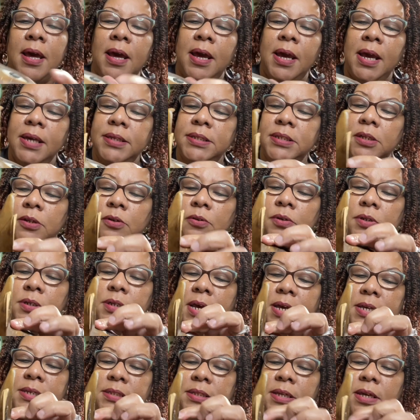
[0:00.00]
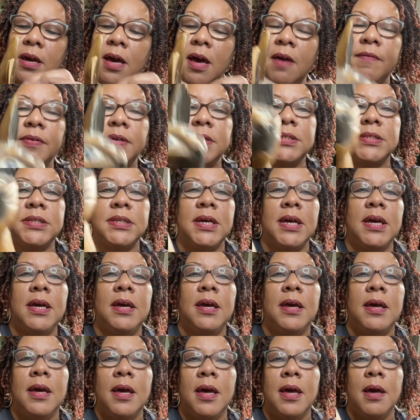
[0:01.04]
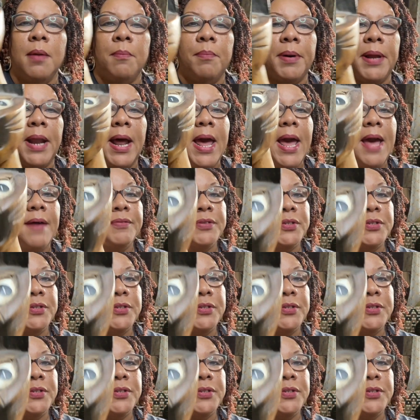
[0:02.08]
It's a little dusty, obviously, but I have